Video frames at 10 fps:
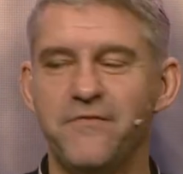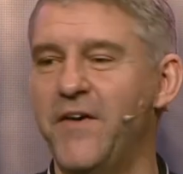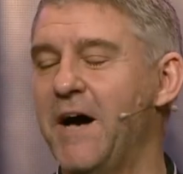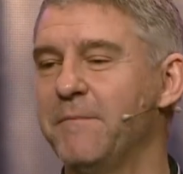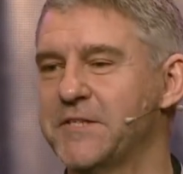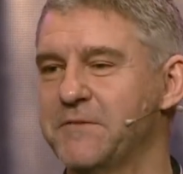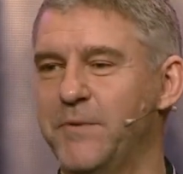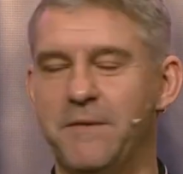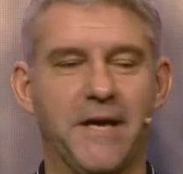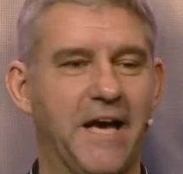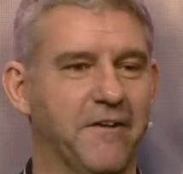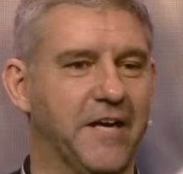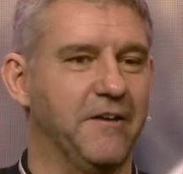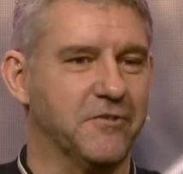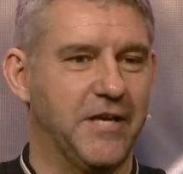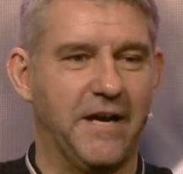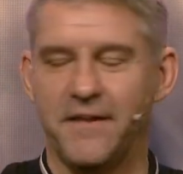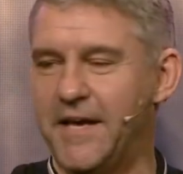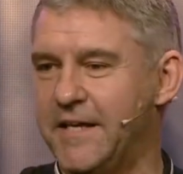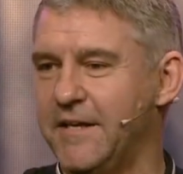farmers and people in agriculture out
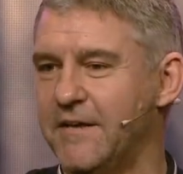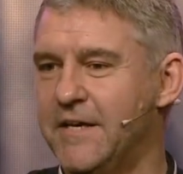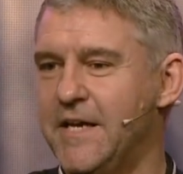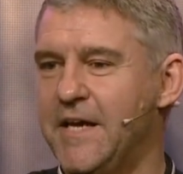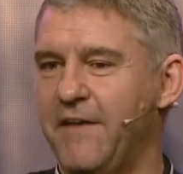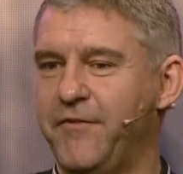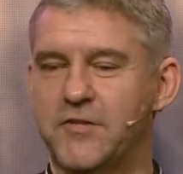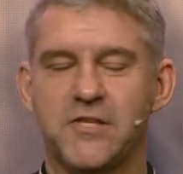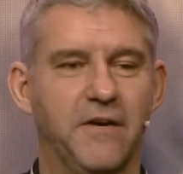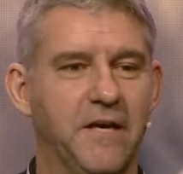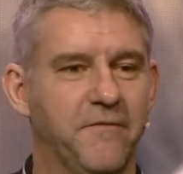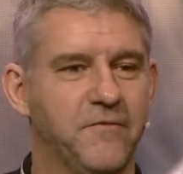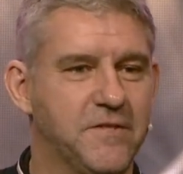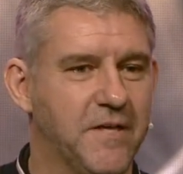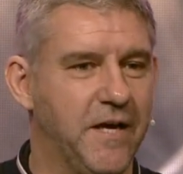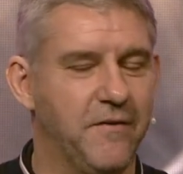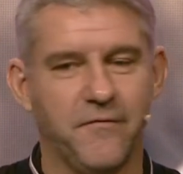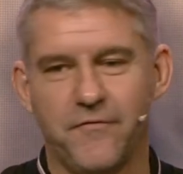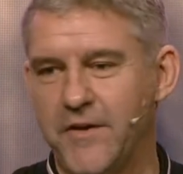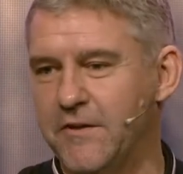there, you know, if you're sowing a,
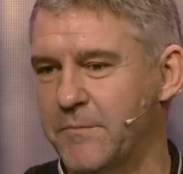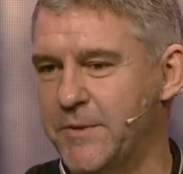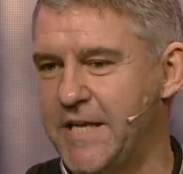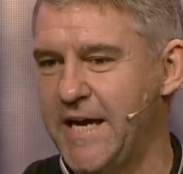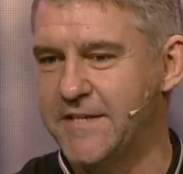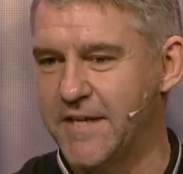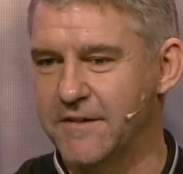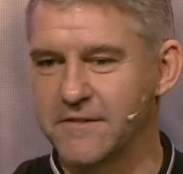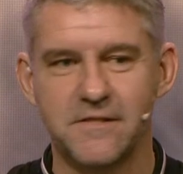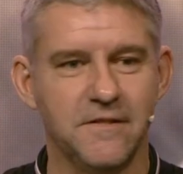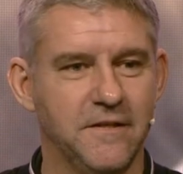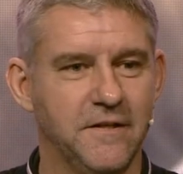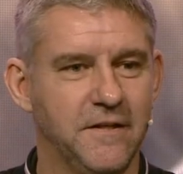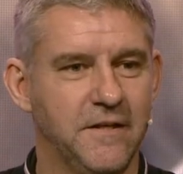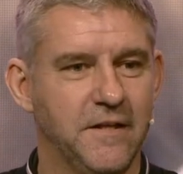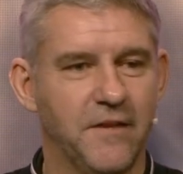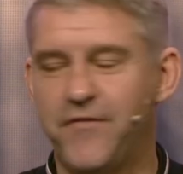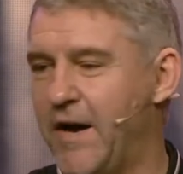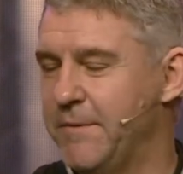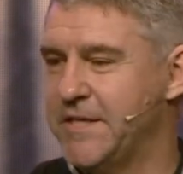a field of potatoes, the
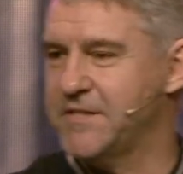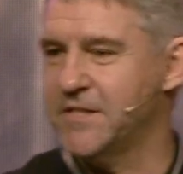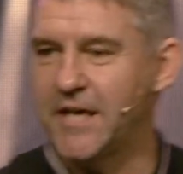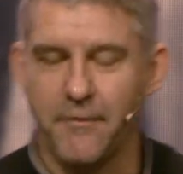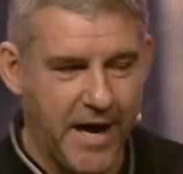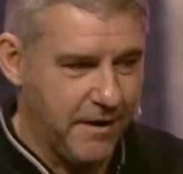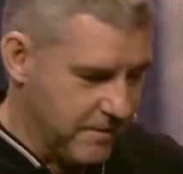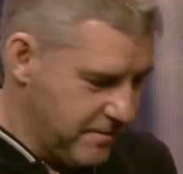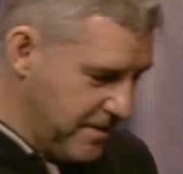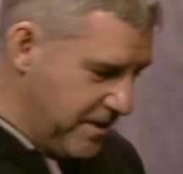farmer doesn't go out,